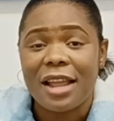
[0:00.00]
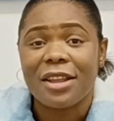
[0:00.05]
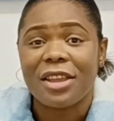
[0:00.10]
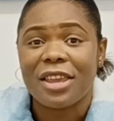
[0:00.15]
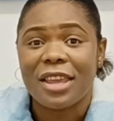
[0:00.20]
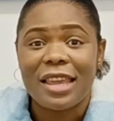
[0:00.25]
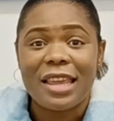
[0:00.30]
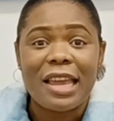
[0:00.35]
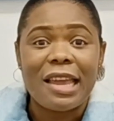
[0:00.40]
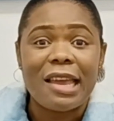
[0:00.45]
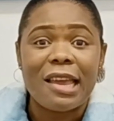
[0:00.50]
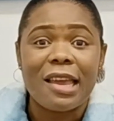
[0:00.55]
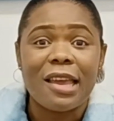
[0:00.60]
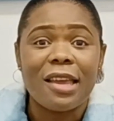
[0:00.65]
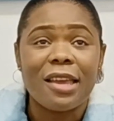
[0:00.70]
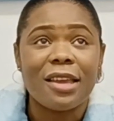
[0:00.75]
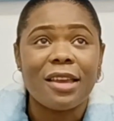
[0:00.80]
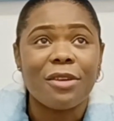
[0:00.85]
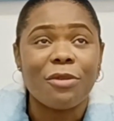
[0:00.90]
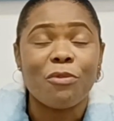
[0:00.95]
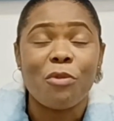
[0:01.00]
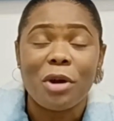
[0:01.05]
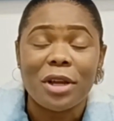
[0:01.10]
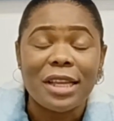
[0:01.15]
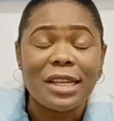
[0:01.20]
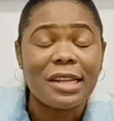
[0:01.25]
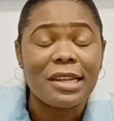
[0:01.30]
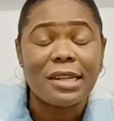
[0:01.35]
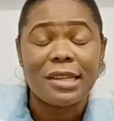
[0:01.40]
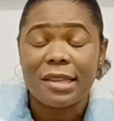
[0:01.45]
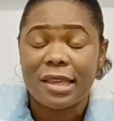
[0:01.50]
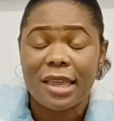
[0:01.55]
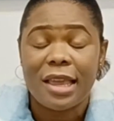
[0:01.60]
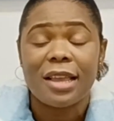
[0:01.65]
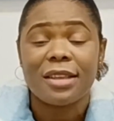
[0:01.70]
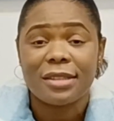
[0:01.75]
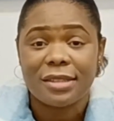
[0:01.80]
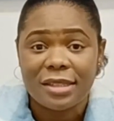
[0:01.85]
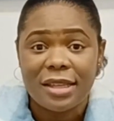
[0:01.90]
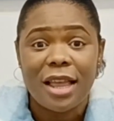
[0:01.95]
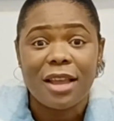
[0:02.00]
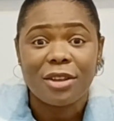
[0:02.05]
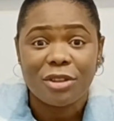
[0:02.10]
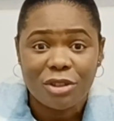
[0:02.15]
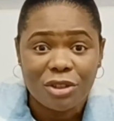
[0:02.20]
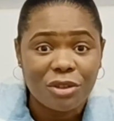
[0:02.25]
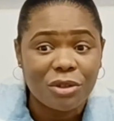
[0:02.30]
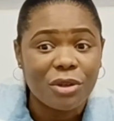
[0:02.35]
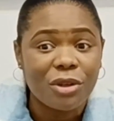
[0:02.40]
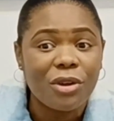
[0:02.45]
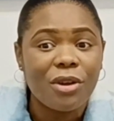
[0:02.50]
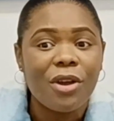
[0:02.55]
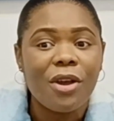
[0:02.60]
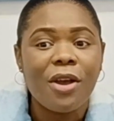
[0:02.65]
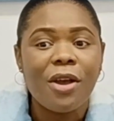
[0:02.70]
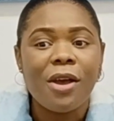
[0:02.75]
care, working in the care sector.